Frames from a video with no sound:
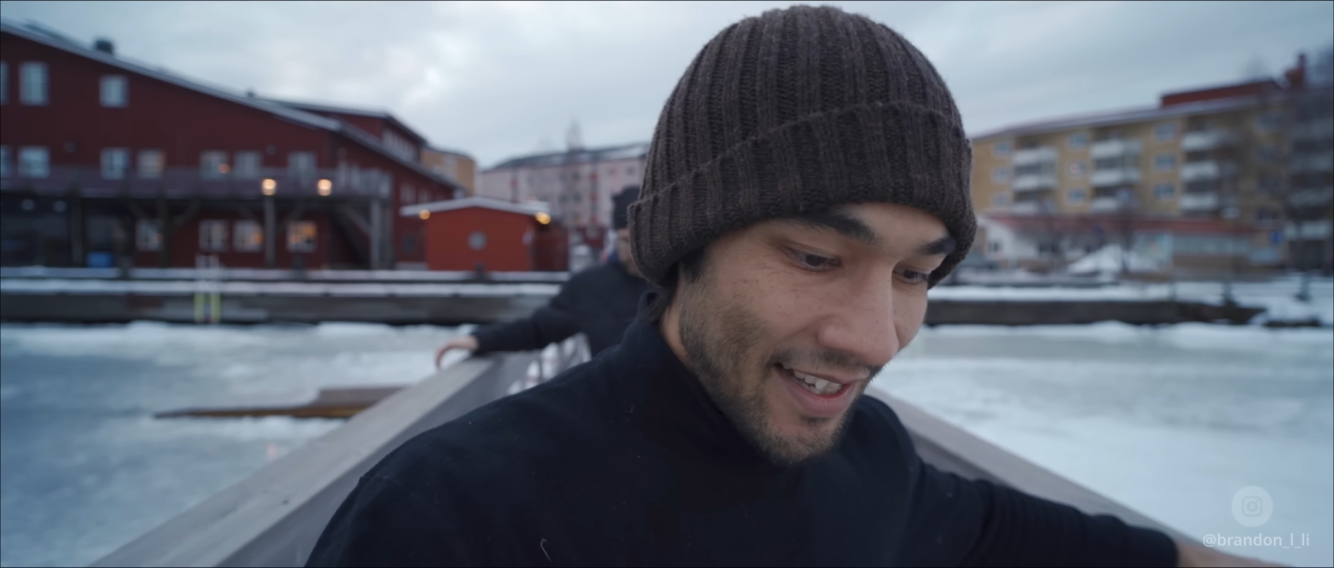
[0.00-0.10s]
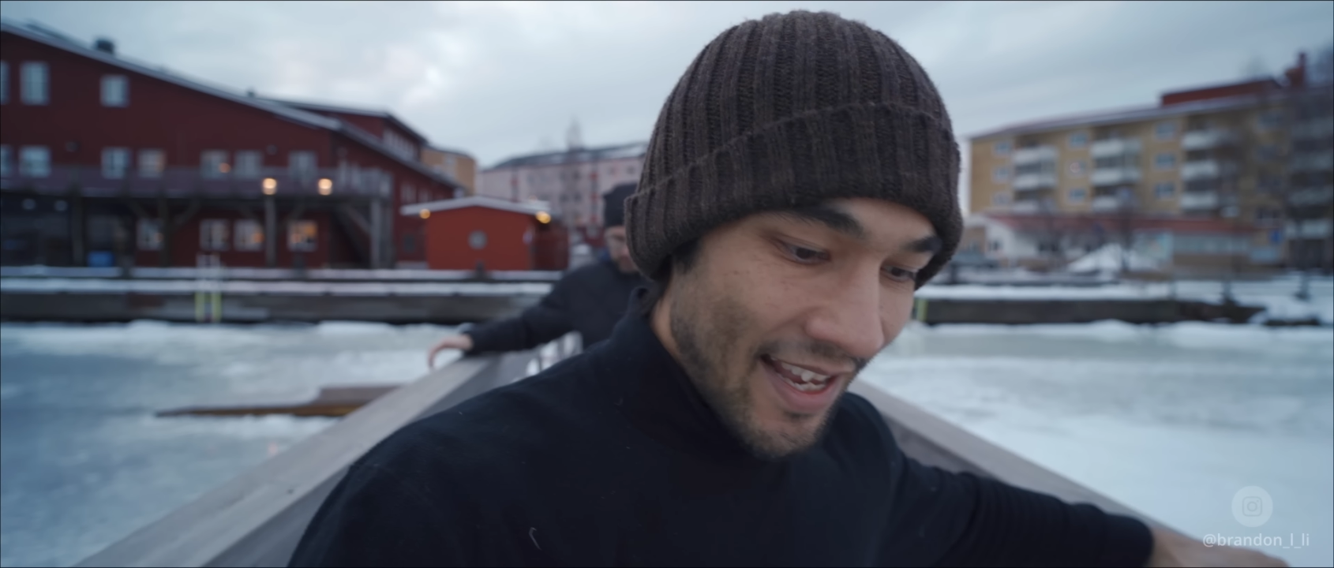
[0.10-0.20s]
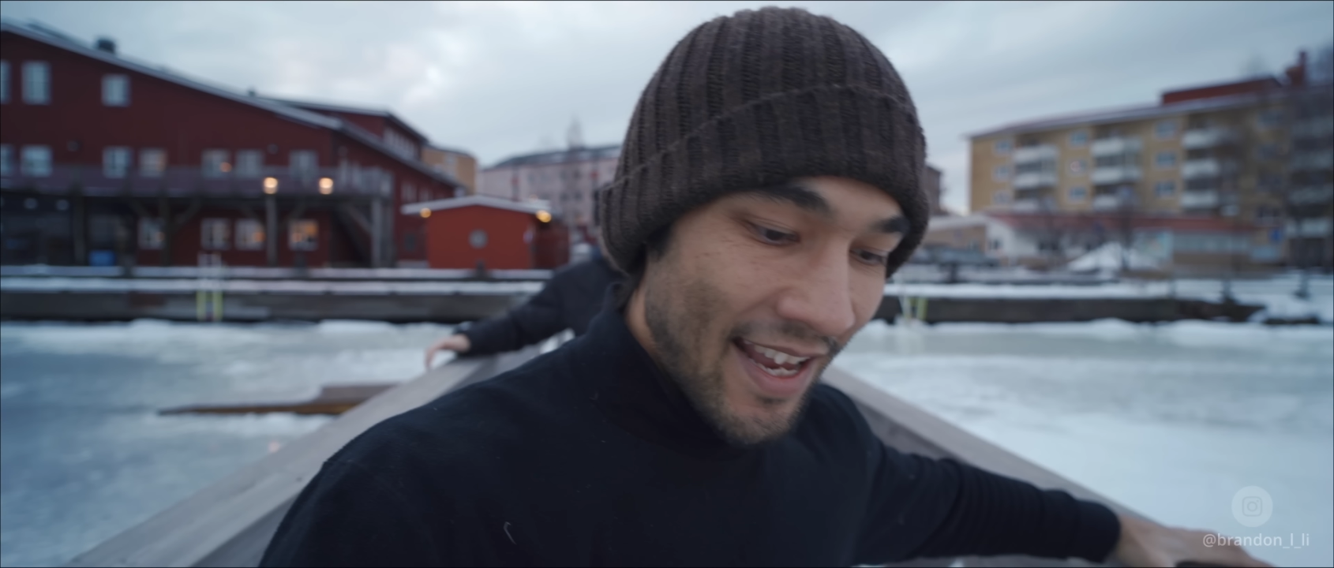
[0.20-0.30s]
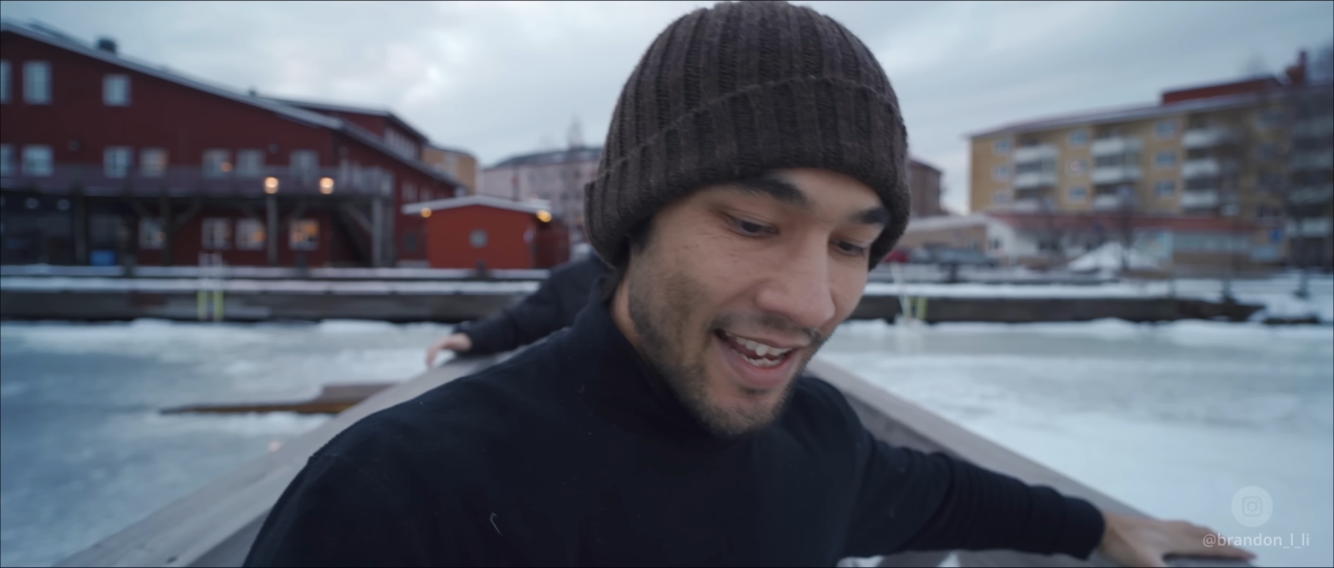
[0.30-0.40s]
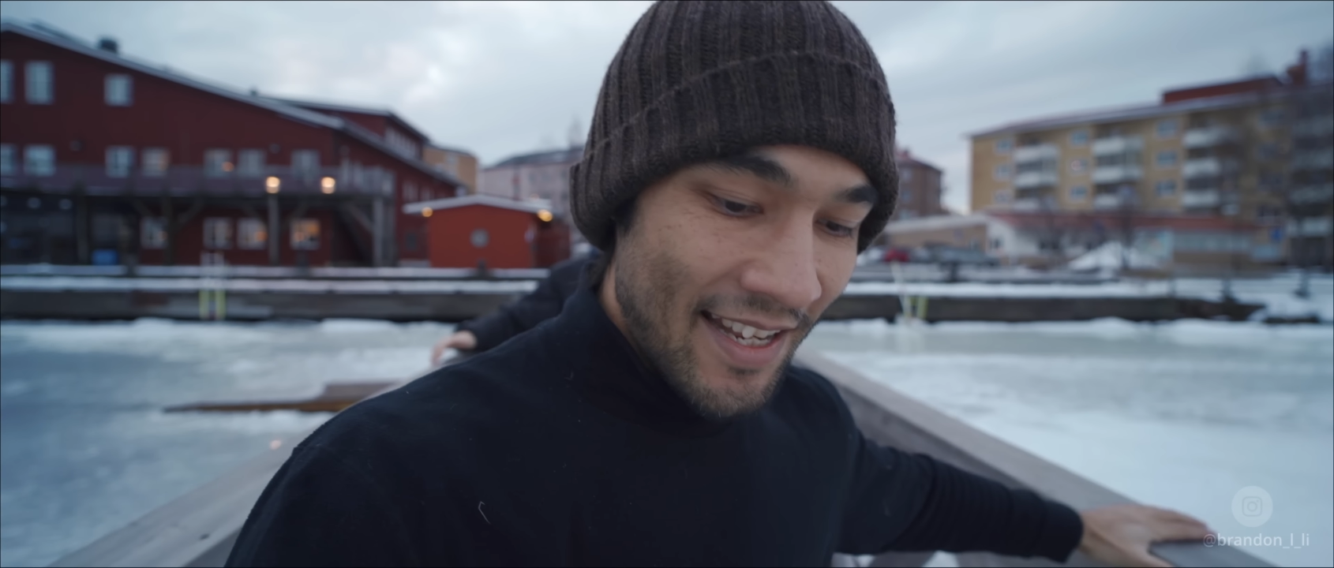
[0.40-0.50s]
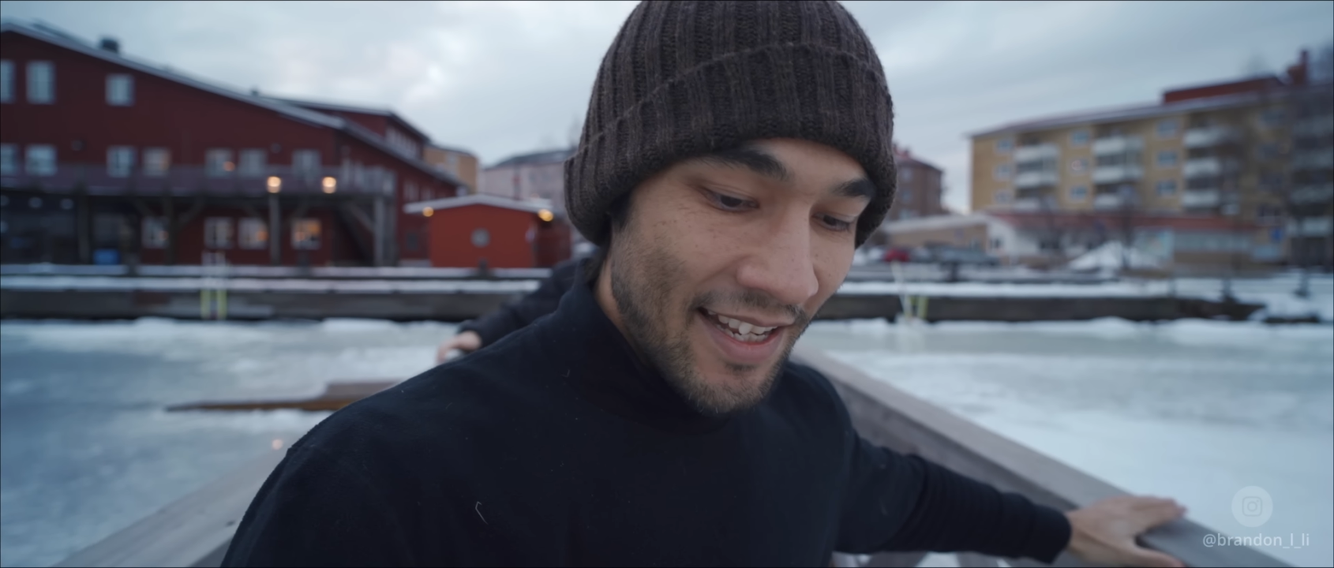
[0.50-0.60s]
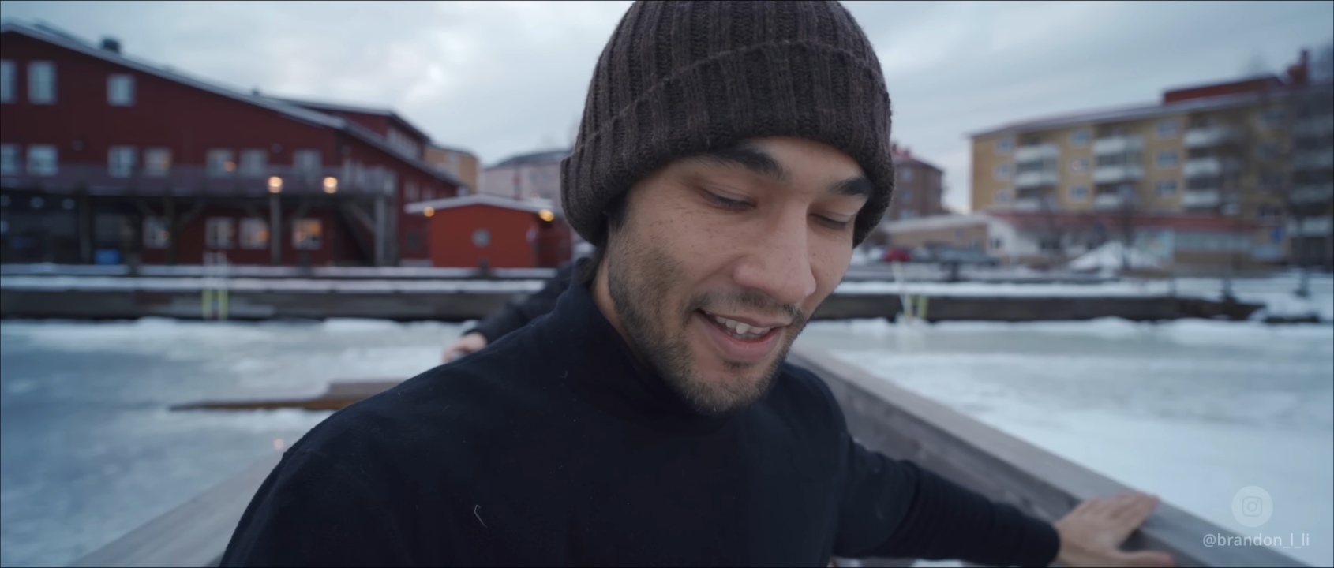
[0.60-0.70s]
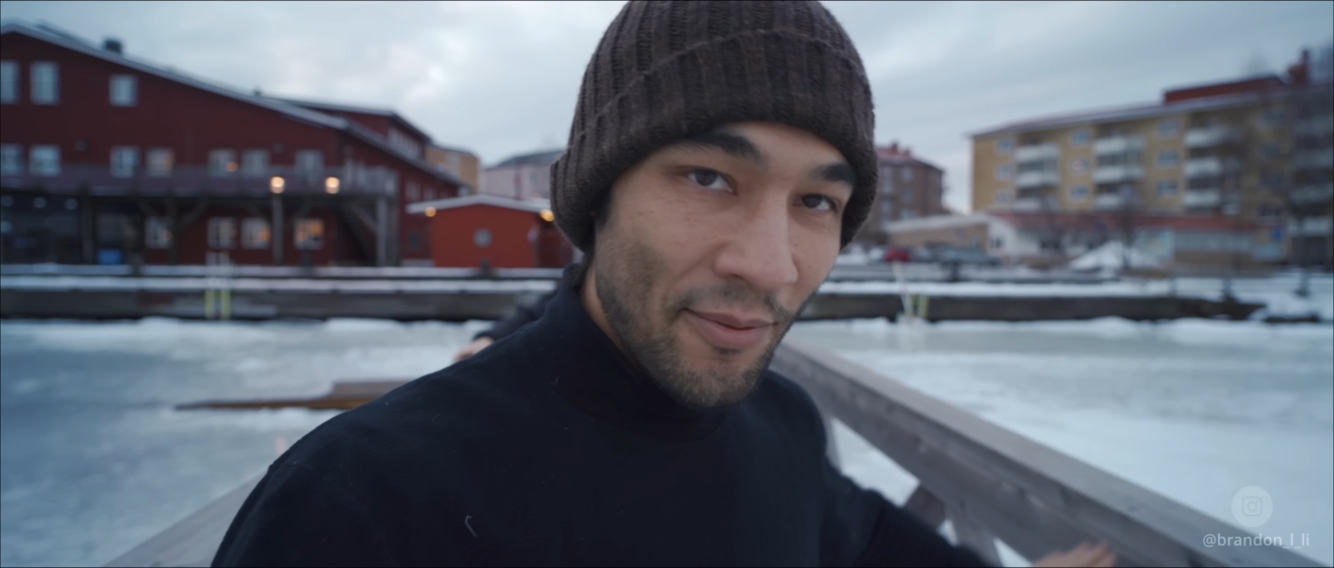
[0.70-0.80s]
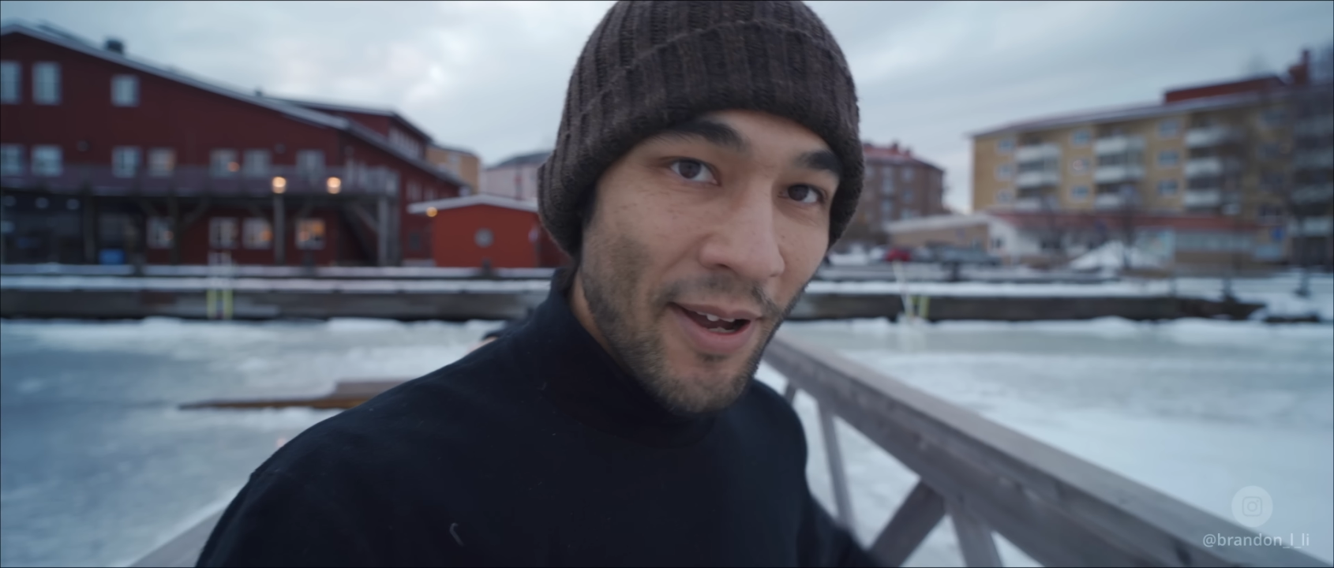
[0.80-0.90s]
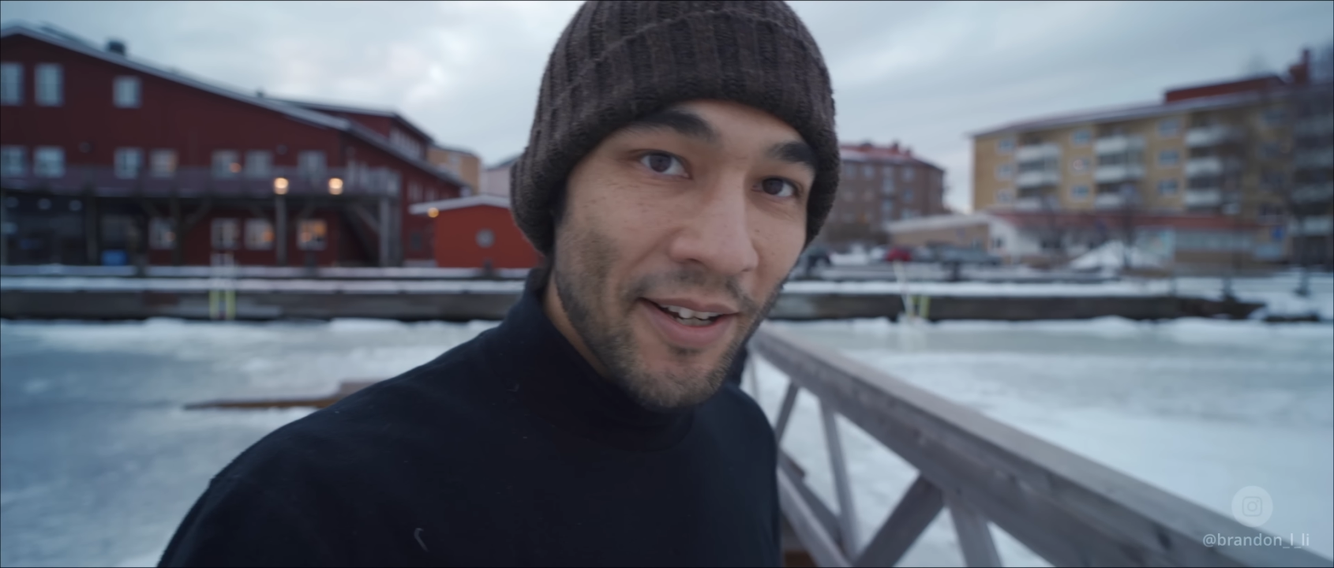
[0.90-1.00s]
And
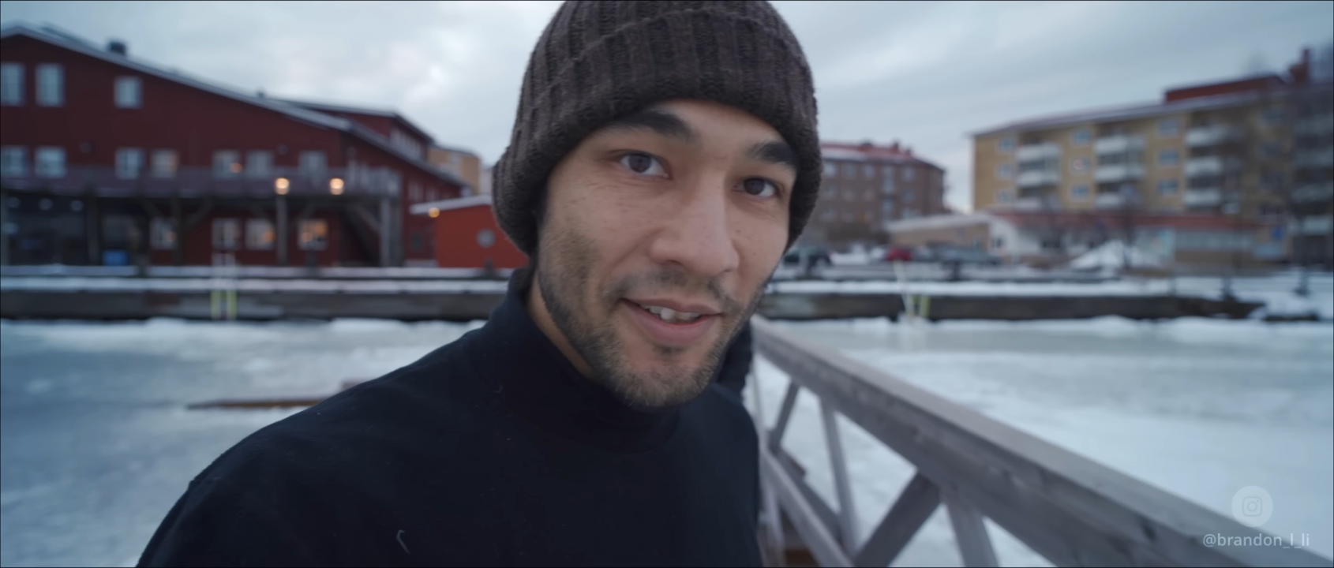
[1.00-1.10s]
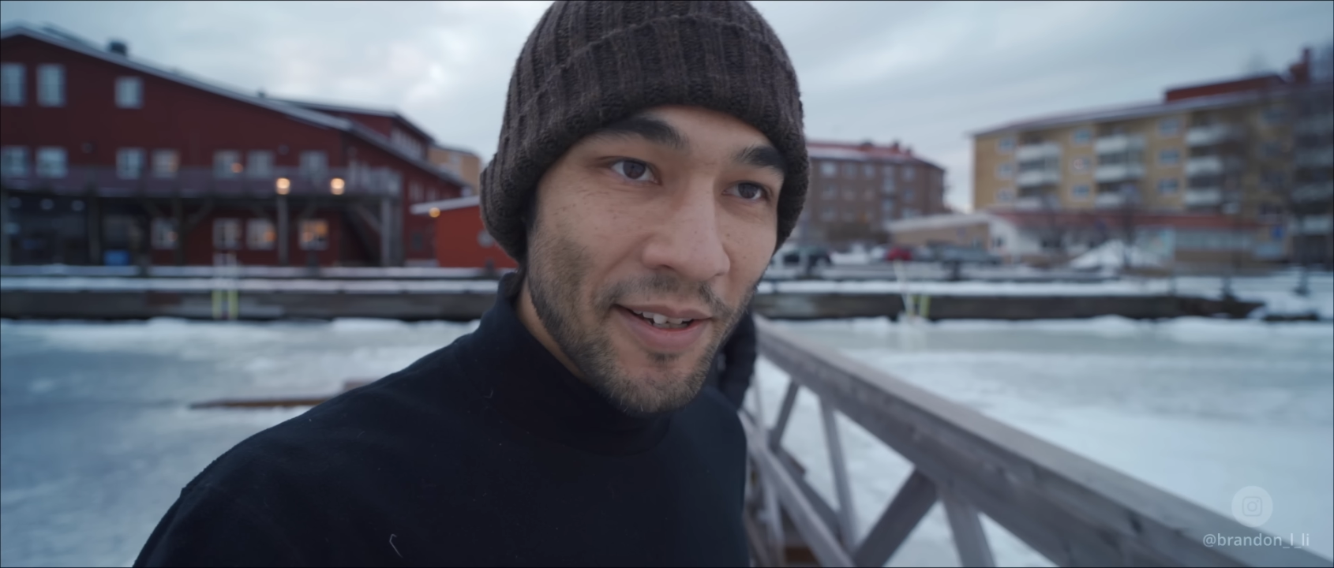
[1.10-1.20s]
the weather